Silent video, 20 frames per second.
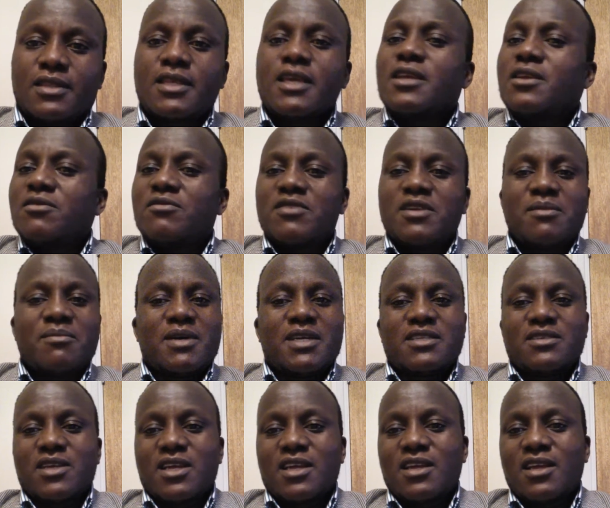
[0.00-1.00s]
Thank you very
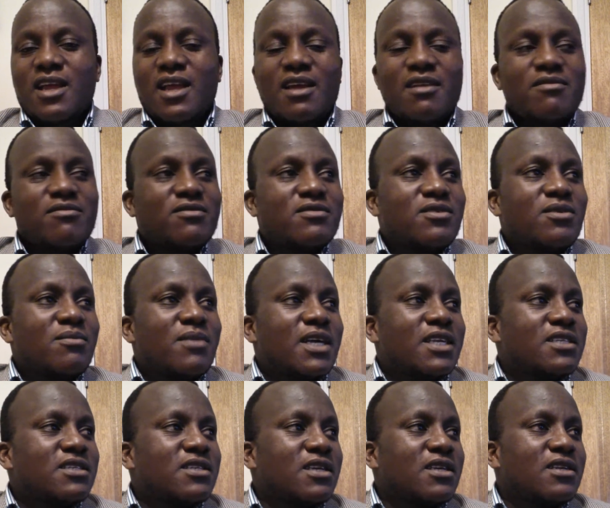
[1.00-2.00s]
much. I have no
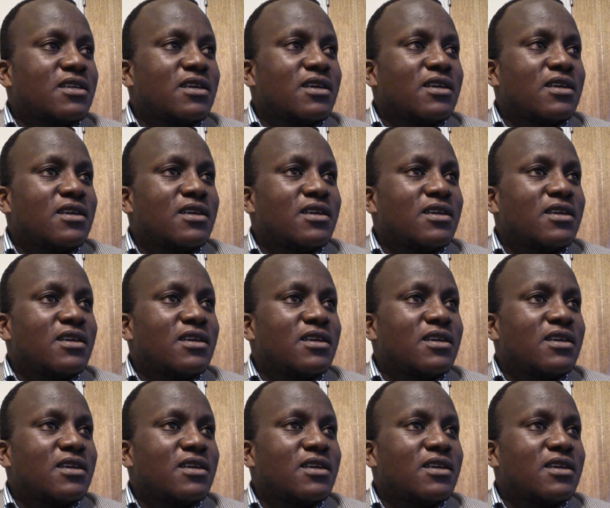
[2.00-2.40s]
much, and